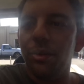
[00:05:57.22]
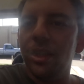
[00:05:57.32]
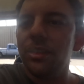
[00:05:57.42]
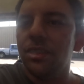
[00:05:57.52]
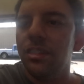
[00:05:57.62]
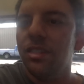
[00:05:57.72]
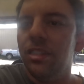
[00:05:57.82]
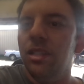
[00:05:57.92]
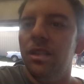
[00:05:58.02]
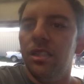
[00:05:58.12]
There is?
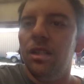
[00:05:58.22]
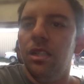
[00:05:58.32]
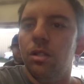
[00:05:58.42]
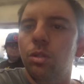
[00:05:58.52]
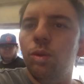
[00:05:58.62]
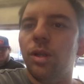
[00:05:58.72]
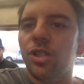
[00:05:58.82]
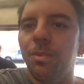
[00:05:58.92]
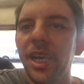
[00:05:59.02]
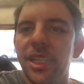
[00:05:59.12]
Yeah, $25. Ooh, I
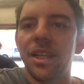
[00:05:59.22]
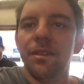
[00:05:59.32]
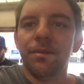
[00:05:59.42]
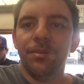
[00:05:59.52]
should buy that.